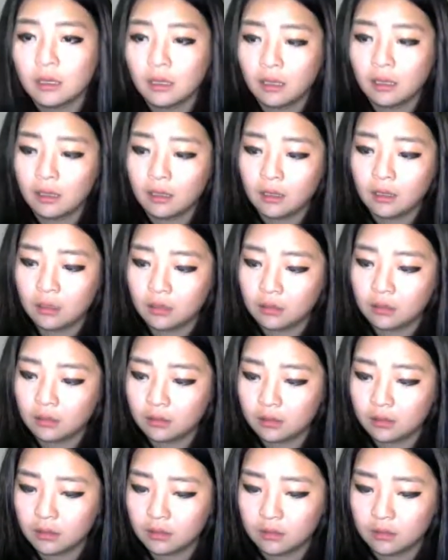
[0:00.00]

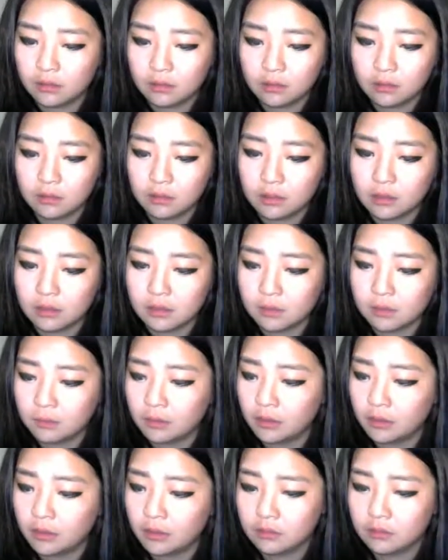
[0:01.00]
and let's
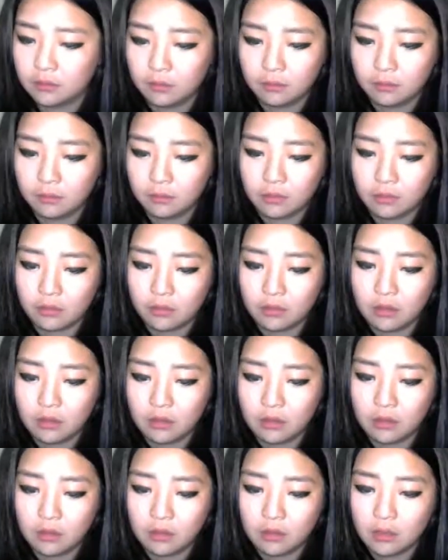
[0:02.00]
put number 3
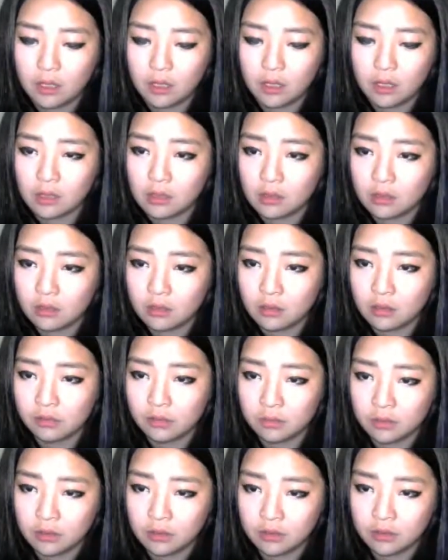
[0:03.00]
in there and close
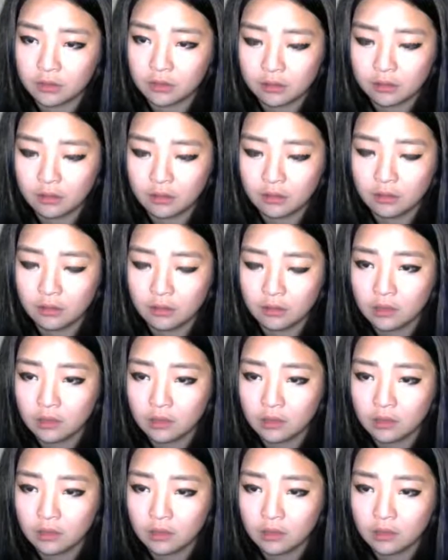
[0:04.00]
parenthesis,